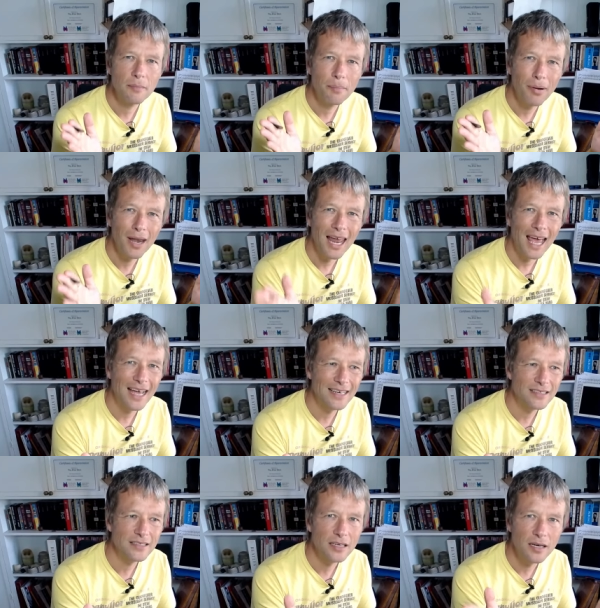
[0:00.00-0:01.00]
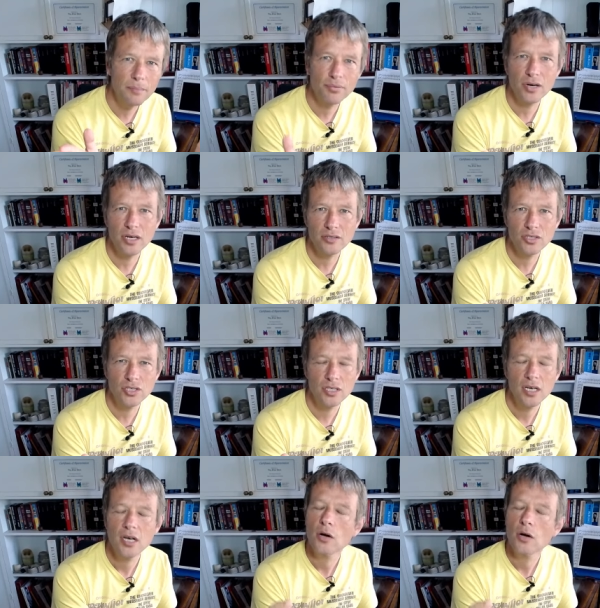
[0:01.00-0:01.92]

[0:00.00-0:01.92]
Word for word: planned approach.